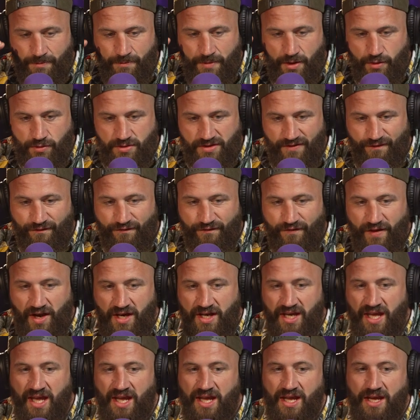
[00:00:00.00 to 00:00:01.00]
most
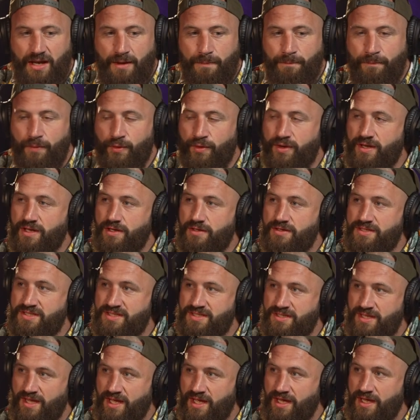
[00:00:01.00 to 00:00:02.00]
fucking
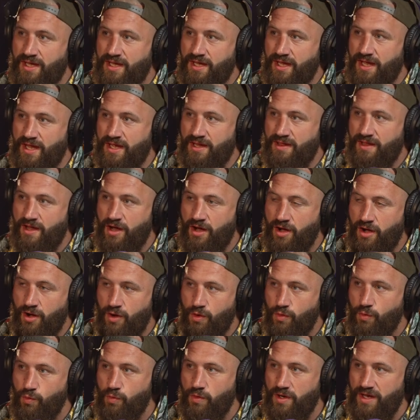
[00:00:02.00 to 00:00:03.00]
pointless thing in the
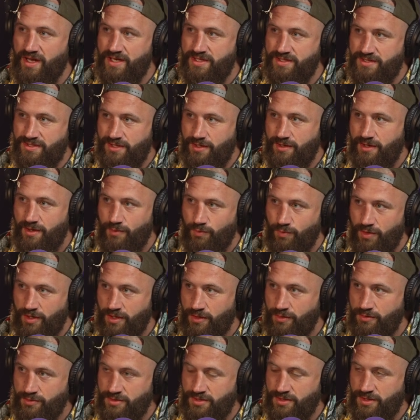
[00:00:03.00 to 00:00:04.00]
whole entire
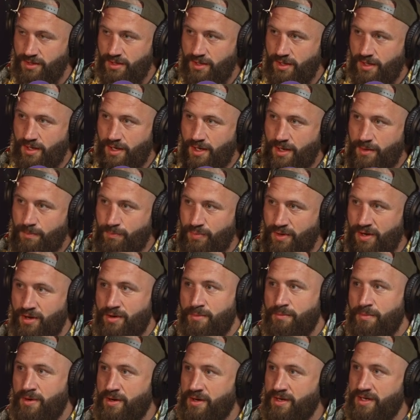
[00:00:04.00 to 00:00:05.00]
world. Bear
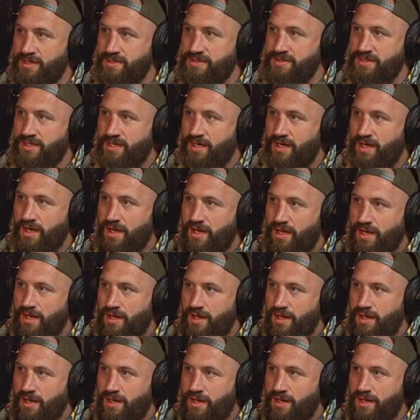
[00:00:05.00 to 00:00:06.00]
in mind,
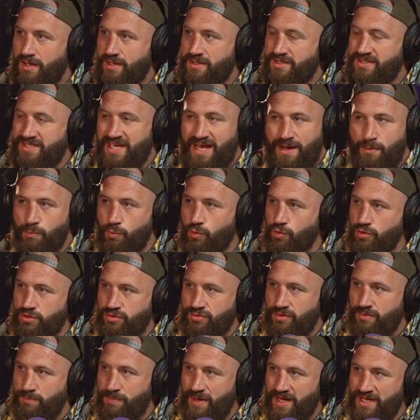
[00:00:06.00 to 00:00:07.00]
tap
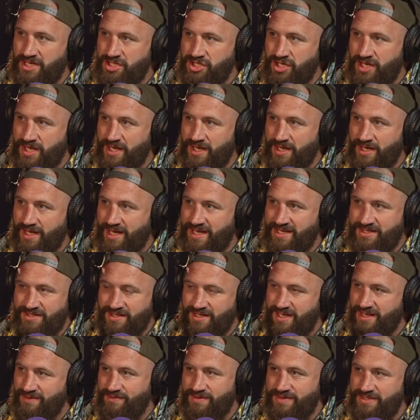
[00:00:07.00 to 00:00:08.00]
water in Beijing
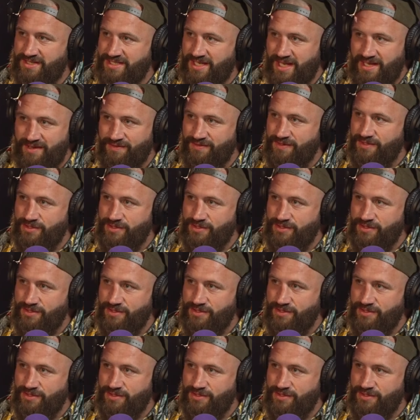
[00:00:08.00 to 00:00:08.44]
isn't even safe